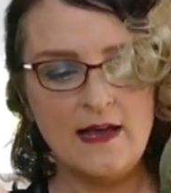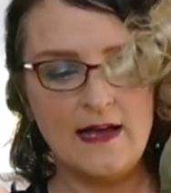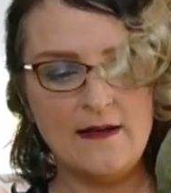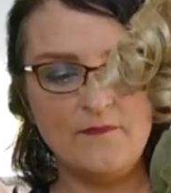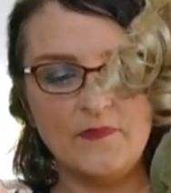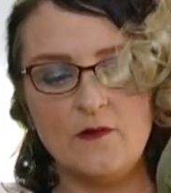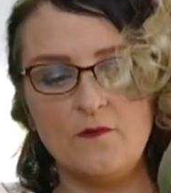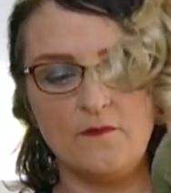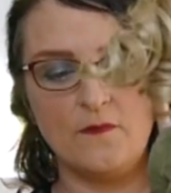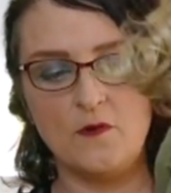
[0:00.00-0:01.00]

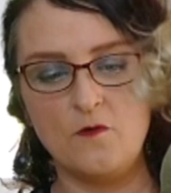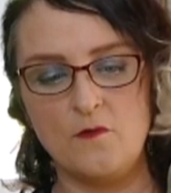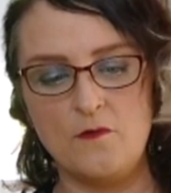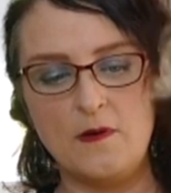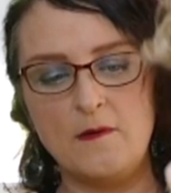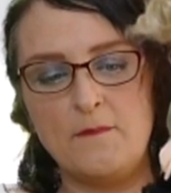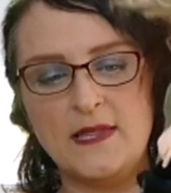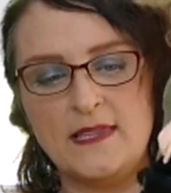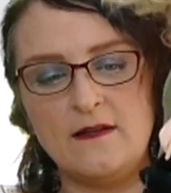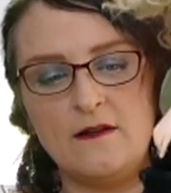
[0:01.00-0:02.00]

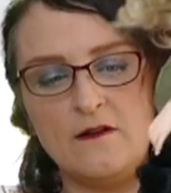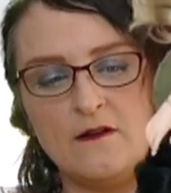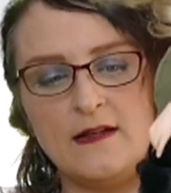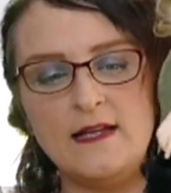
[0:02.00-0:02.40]
But there